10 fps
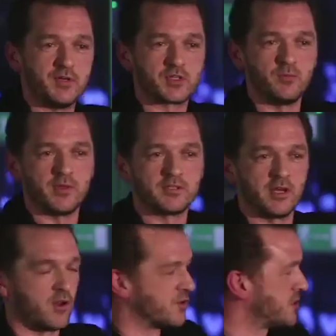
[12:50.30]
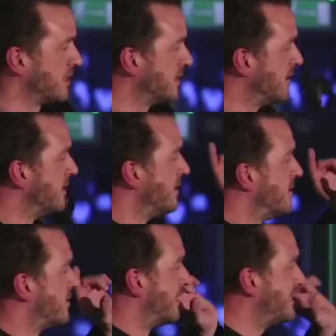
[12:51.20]
vision within technology,
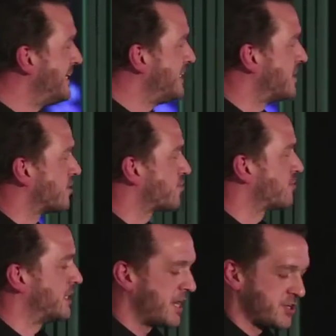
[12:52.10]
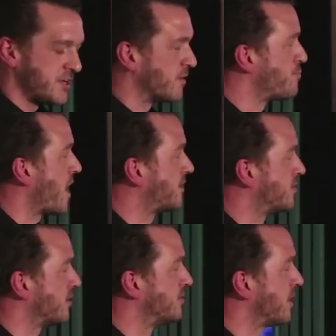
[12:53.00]
to lead the industry in engineering
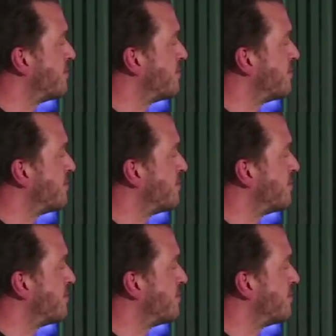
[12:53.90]
practices